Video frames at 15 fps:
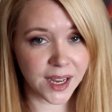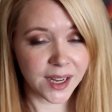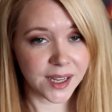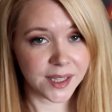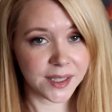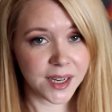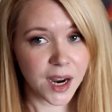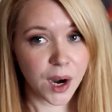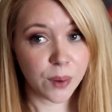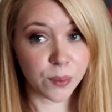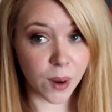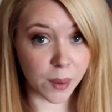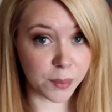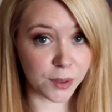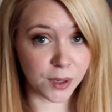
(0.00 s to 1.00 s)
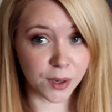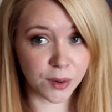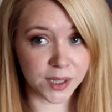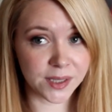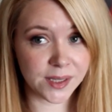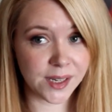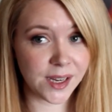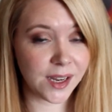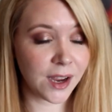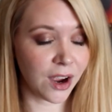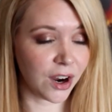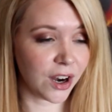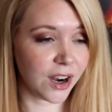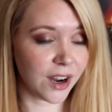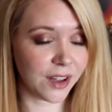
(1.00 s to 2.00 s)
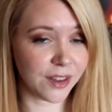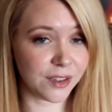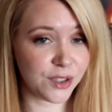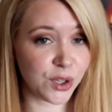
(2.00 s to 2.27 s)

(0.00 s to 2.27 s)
and Raw Beauty Kristi are uh,